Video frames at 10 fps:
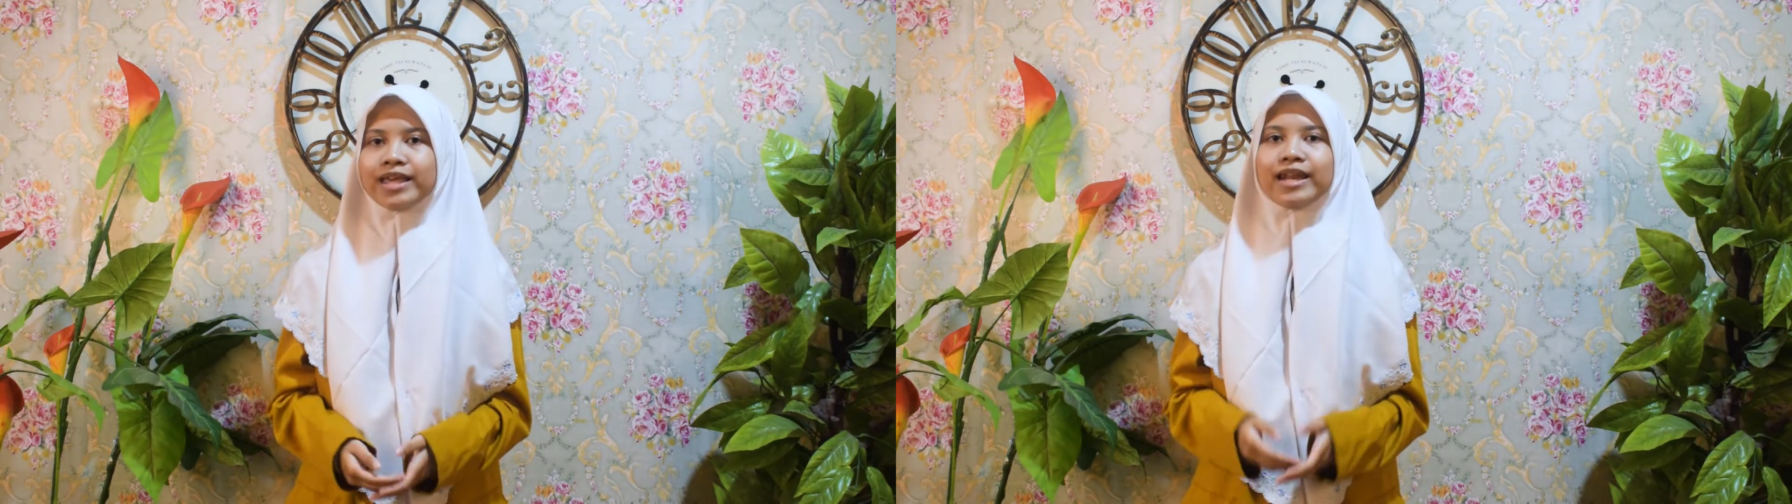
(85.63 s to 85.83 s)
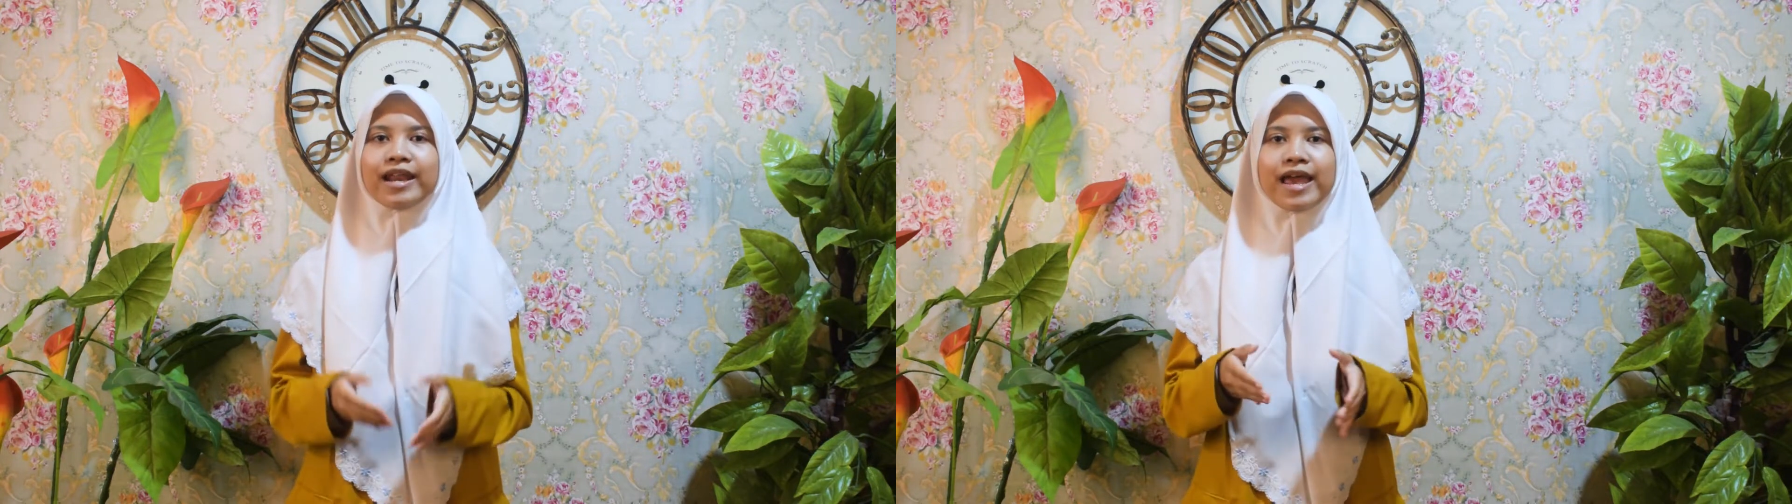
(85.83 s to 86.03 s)

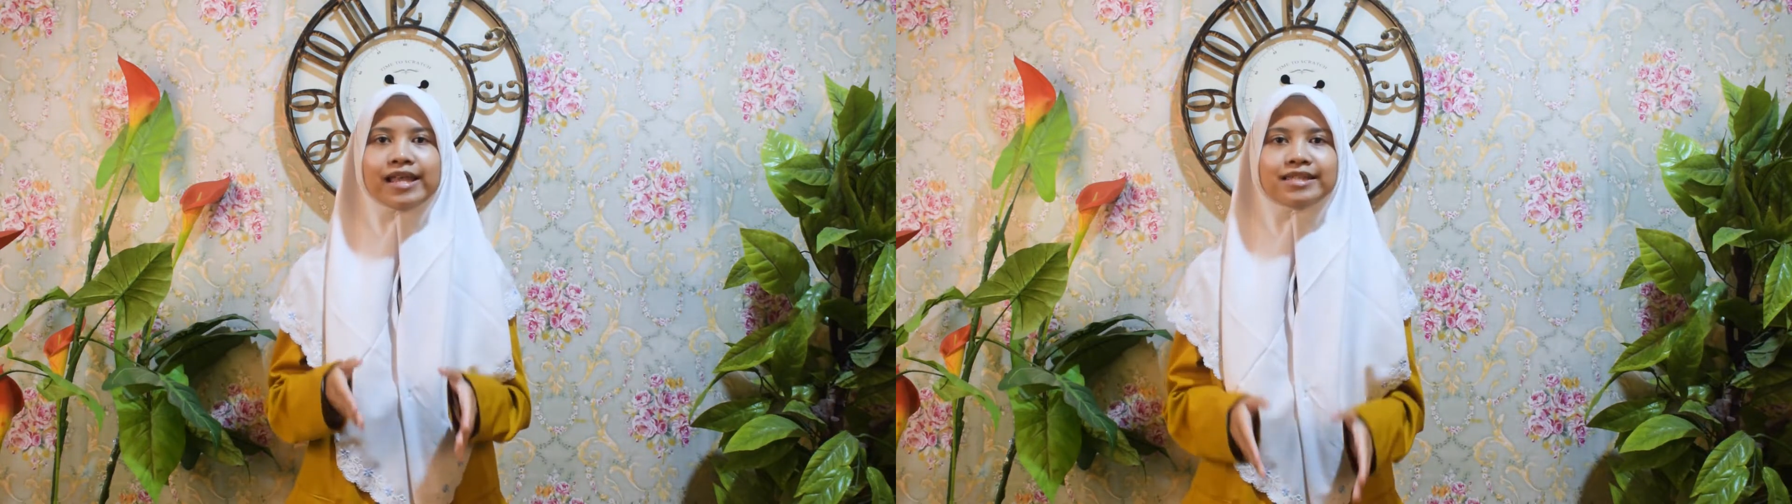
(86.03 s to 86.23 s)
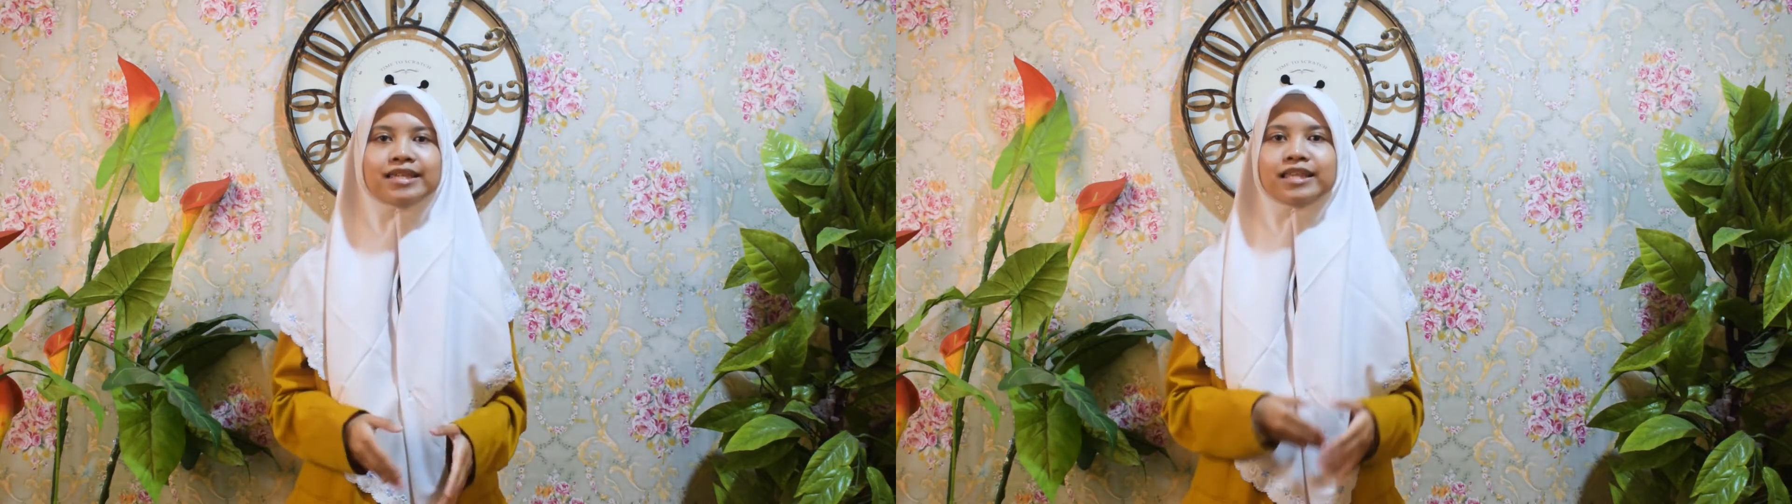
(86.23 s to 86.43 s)
in
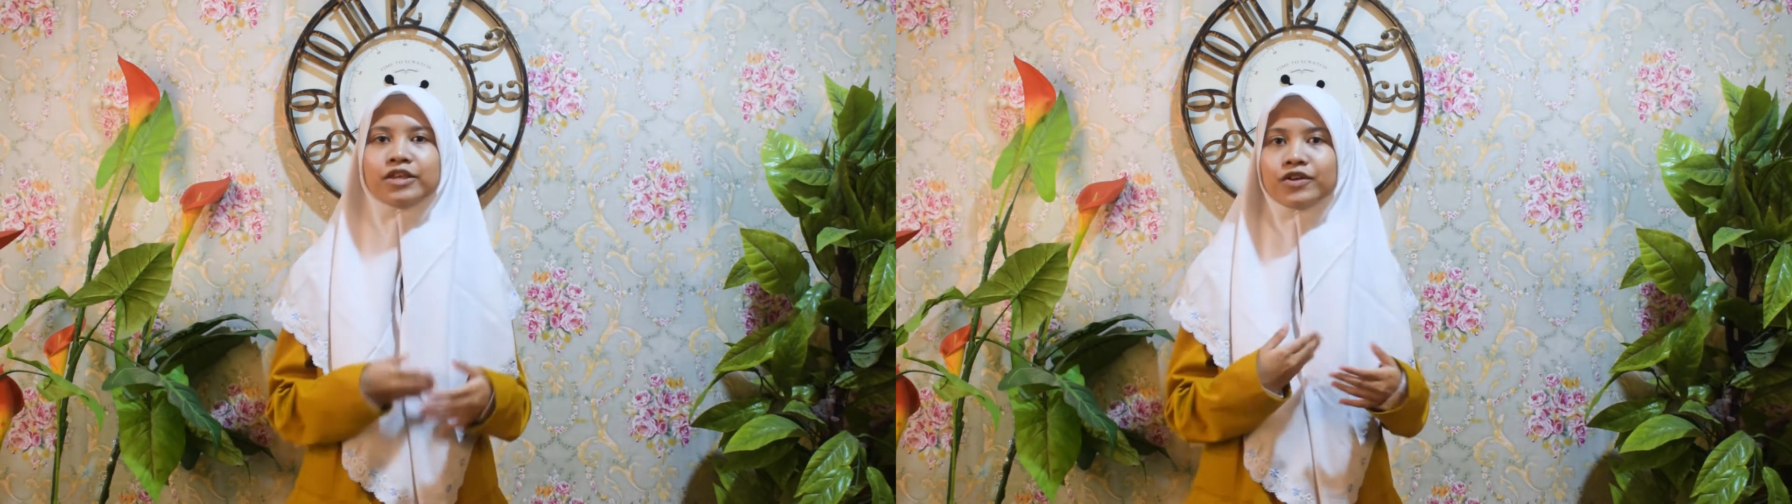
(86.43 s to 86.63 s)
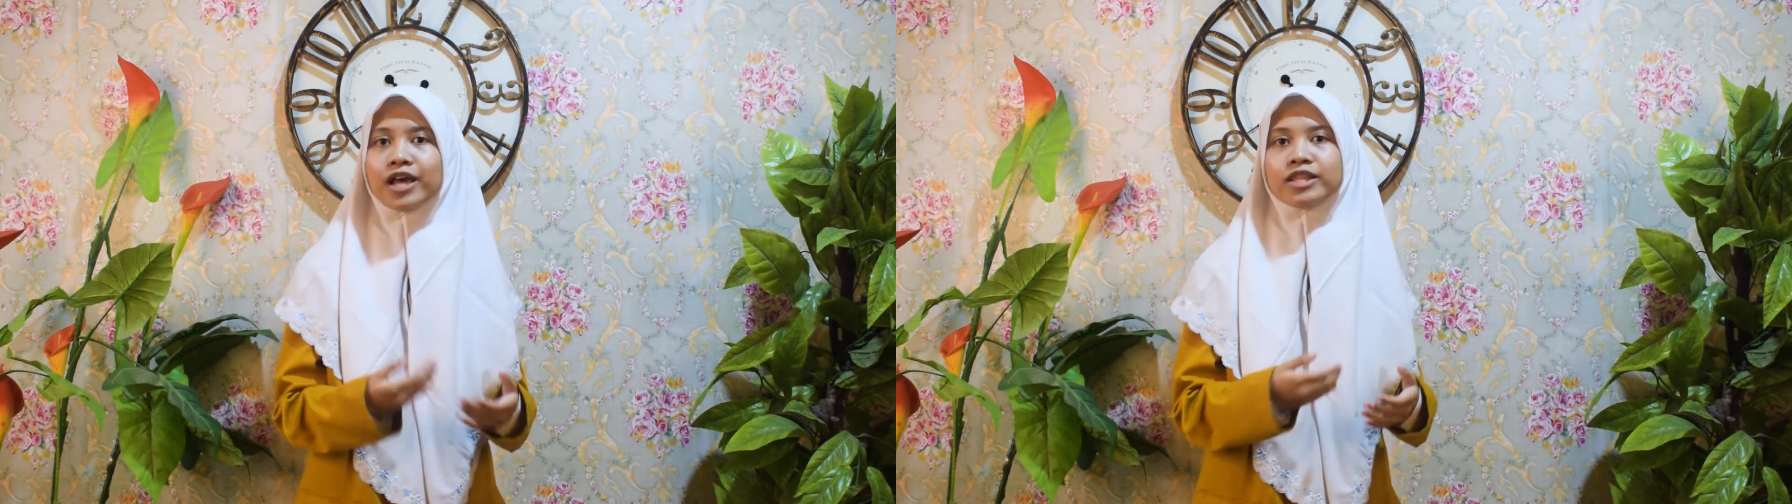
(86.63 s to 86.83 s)
enhancing the
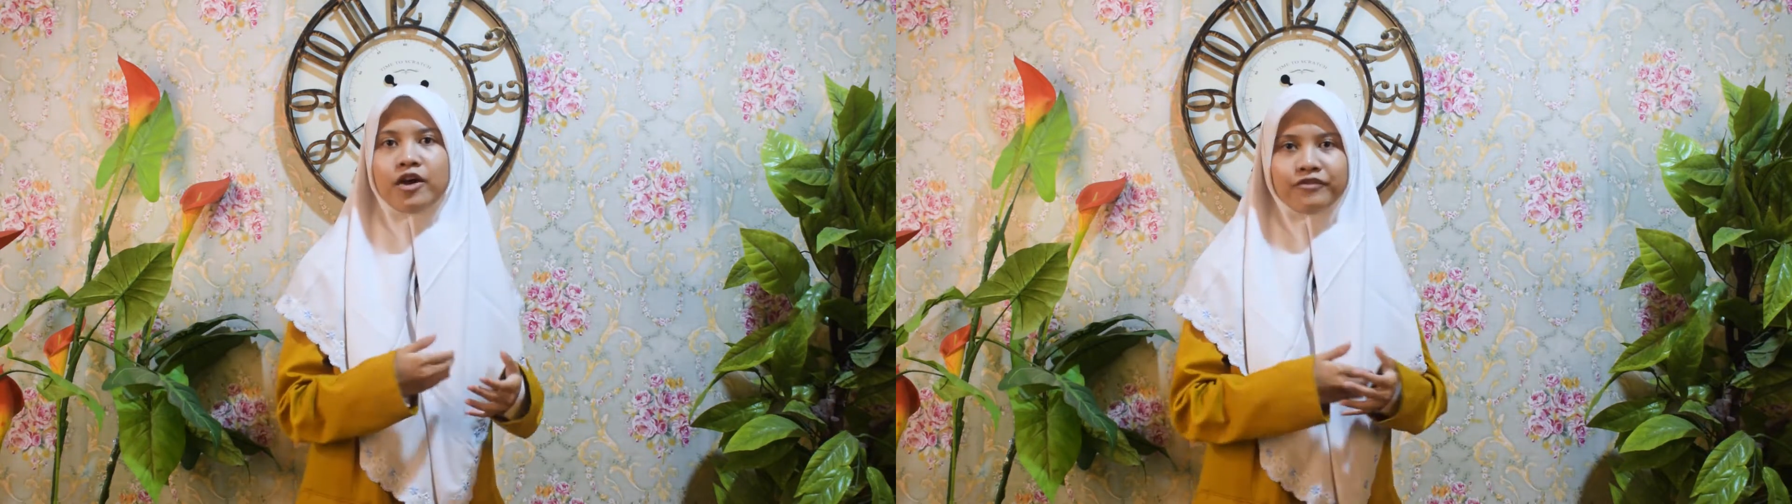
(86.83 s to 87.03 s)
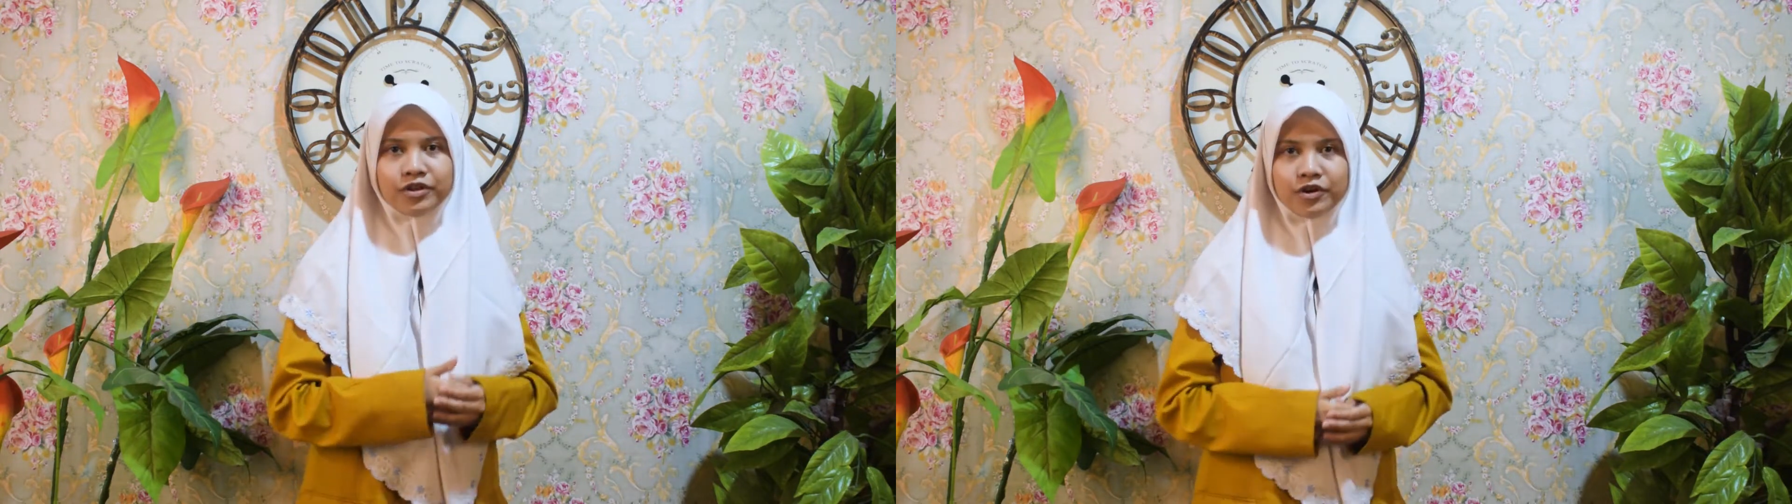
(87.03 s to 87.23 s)
unity
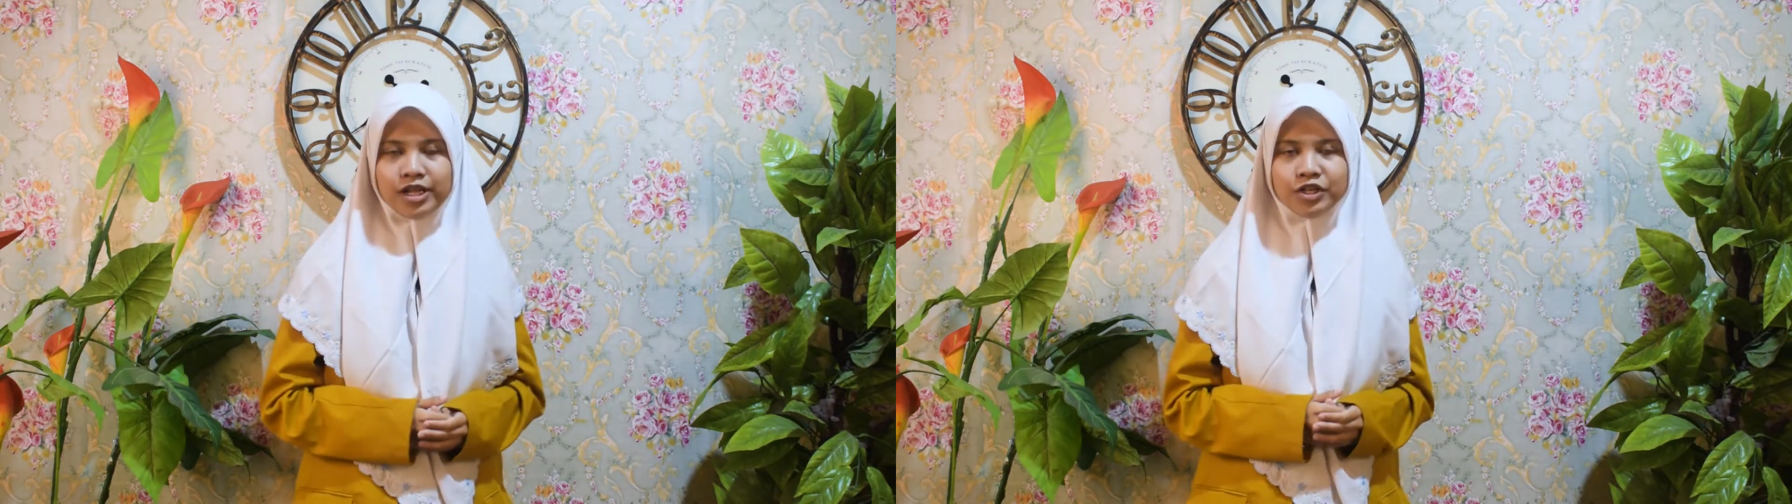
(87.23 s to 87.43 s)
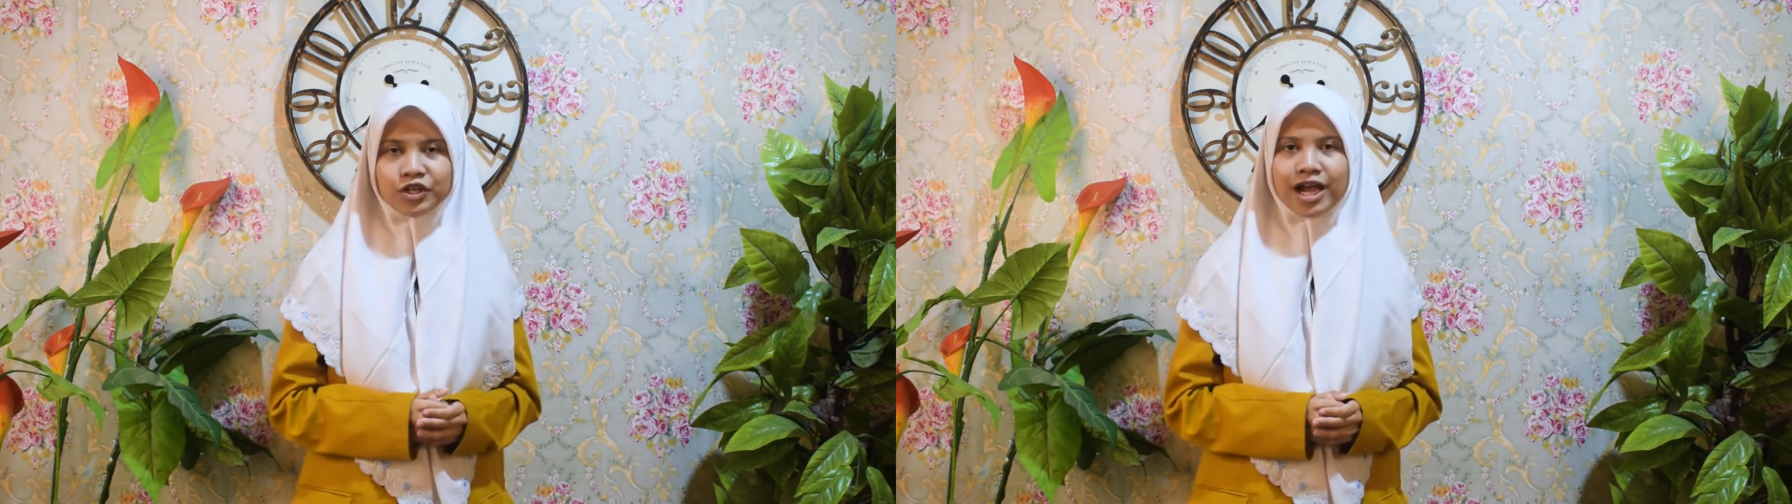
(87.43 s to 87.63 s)
of
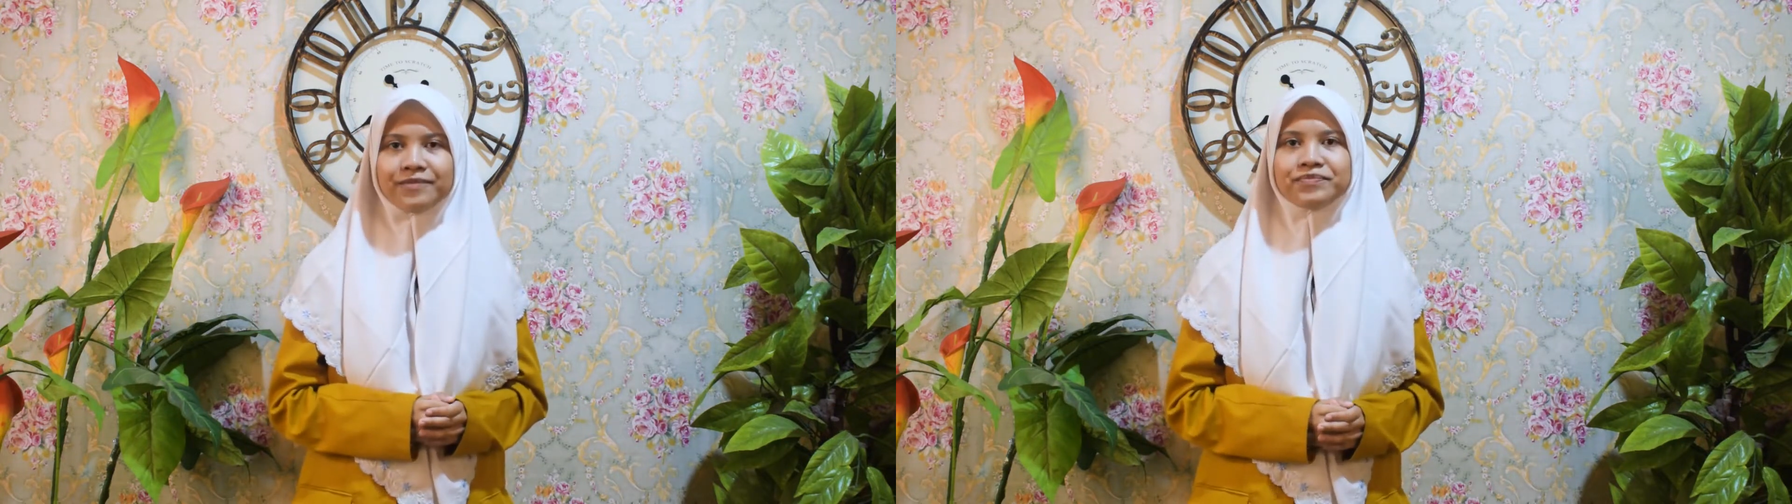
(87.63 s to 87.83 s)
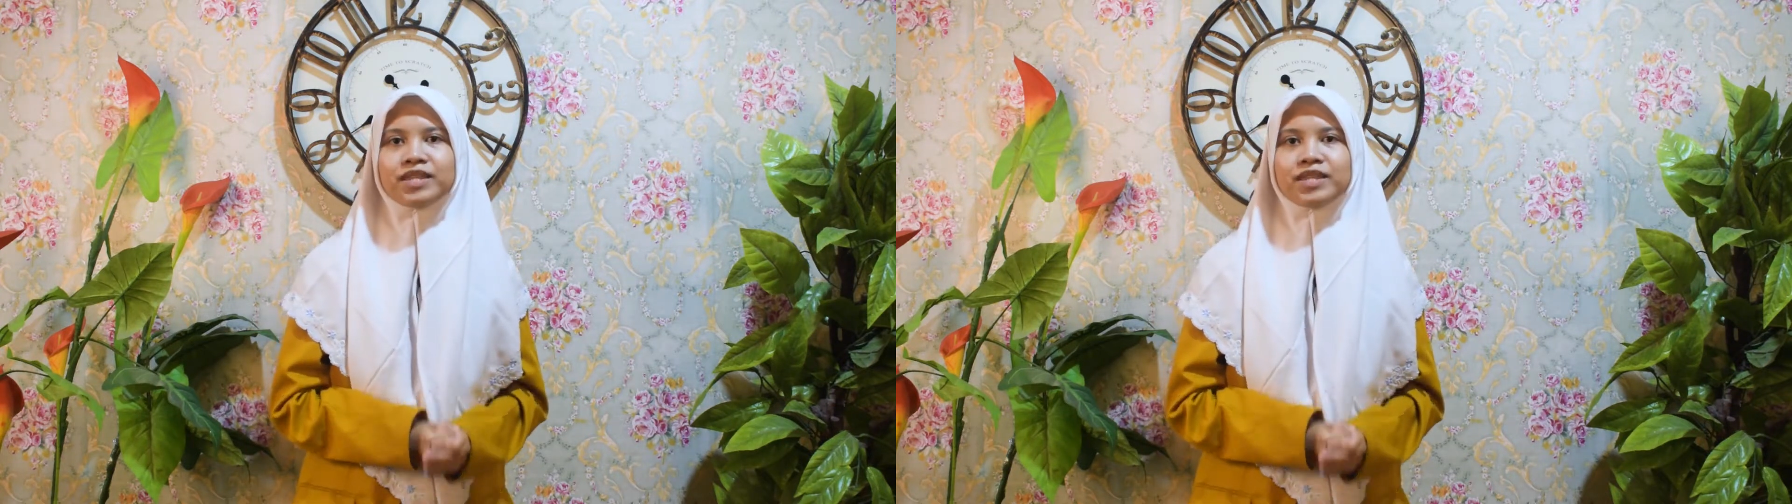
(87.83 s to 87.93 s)
Indonesia